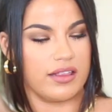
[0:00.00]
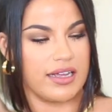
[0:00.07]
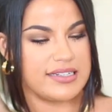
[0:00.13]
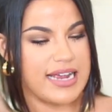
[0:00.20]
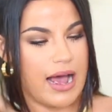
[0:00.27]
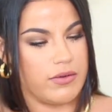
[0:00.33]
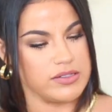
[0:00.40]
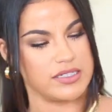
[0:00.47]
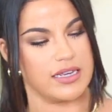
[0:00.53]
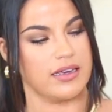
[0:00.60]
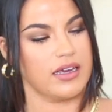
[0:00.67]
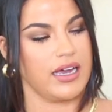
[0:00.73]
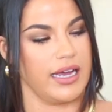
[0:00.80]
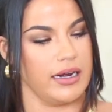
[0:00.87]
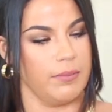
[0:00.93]
Like, towels can
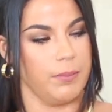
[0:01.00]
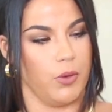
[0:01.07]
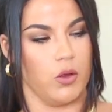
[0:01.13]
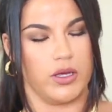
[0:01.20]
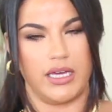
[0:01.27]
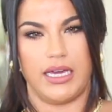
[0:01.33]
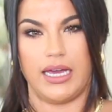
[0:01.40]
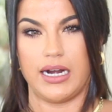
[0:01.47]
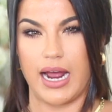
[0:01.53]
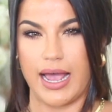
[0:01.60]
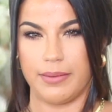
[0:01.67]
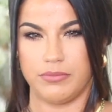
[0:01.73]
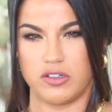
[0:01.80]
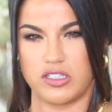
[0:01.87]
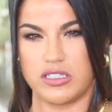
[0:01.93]
get kind of bulky, and
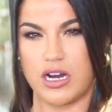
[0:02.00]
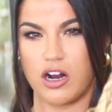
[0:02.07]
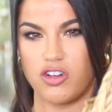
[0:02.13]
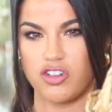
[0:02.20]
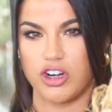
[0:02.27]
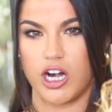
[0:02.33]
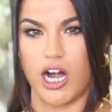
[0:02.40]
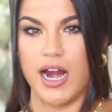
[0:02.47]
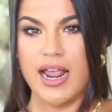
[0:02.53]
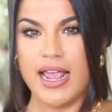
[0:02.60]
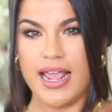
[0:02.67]
I'm just not sure